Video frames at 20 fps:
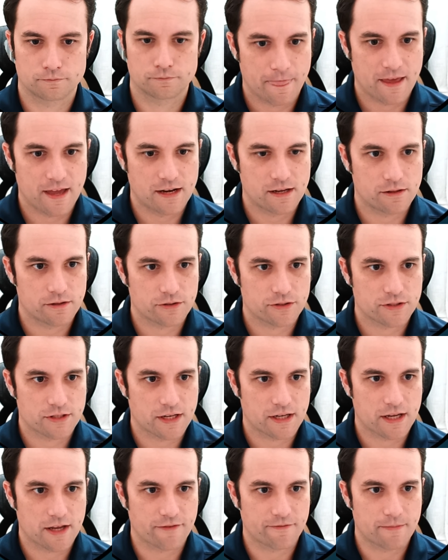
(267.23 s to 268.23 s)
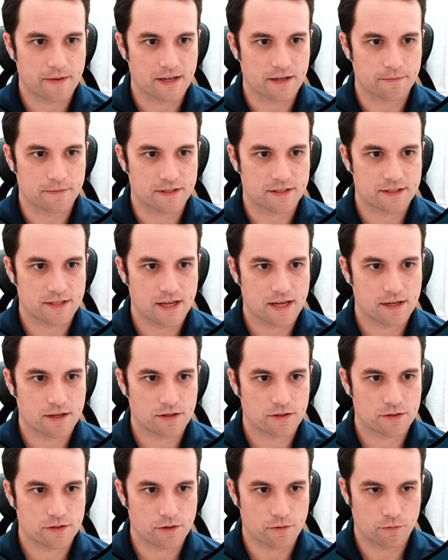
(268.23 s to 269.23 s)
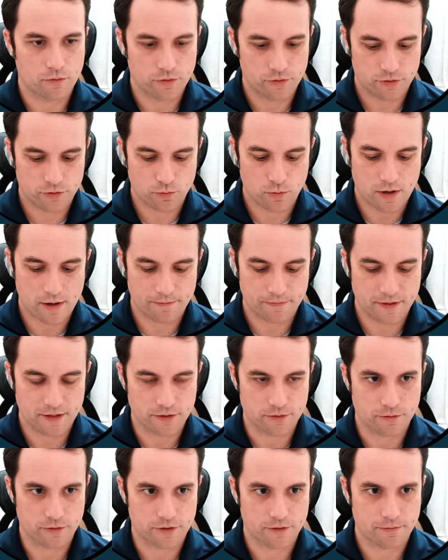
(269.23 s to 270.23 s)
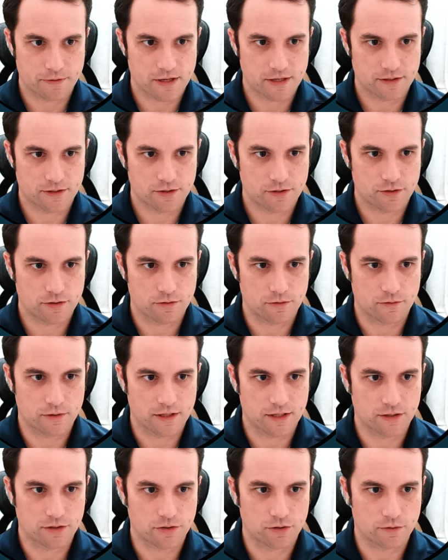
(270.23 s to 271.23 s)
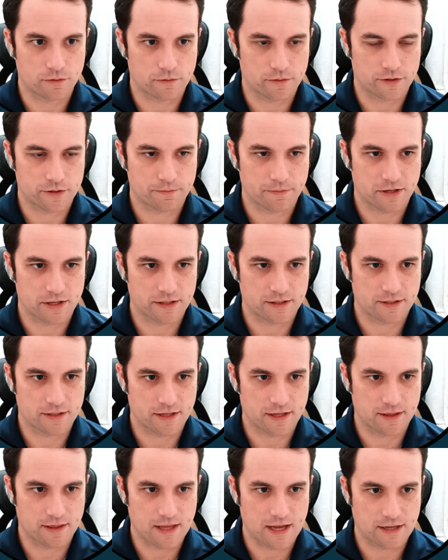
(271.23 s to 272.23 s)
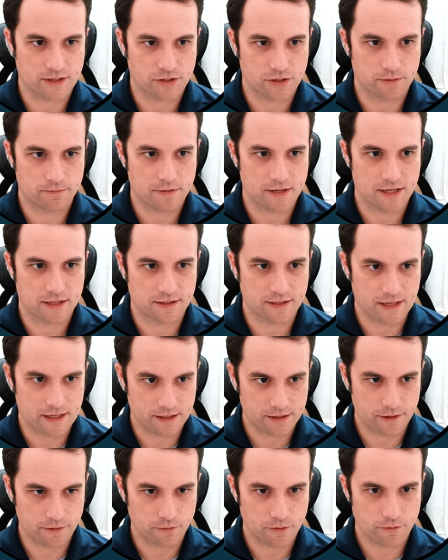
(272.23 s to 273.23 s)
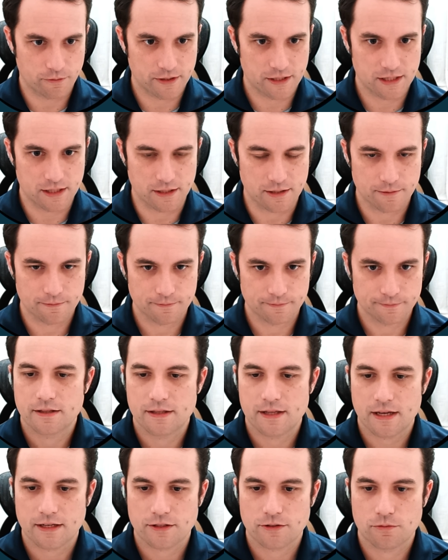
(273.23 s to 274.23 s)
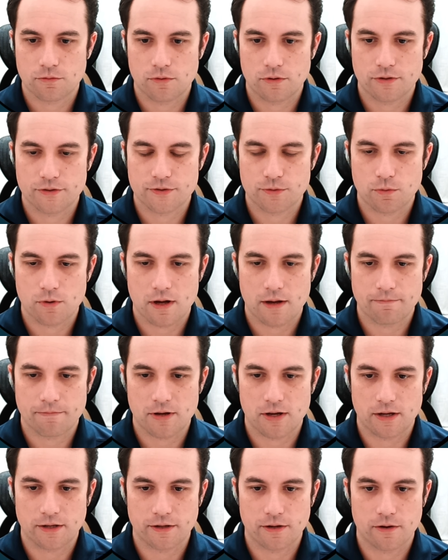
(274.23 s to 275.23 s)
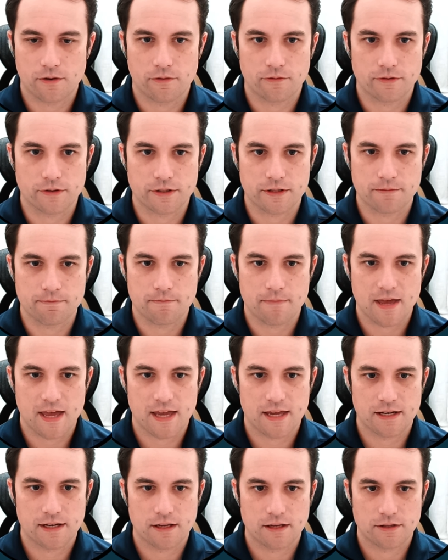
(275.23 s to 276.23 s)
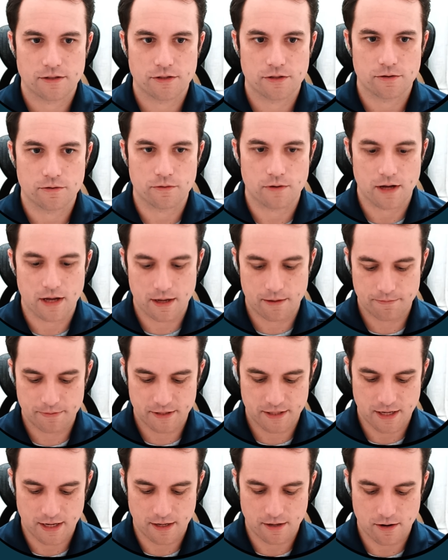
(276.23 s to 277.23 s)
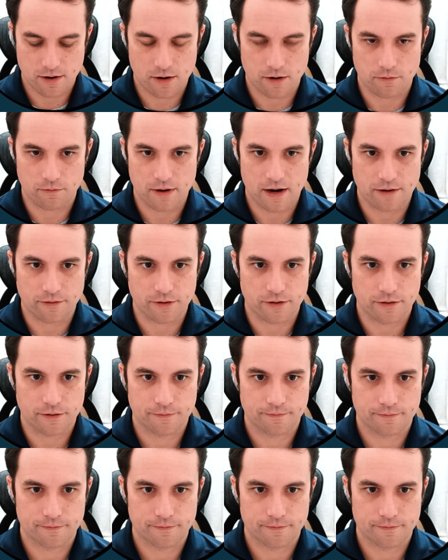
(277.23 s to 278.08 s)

And it looks like I've made a mistake, so we'll swap this response to into response, and that should be exactly what we need. Next, we'll swap on over to main to update our router.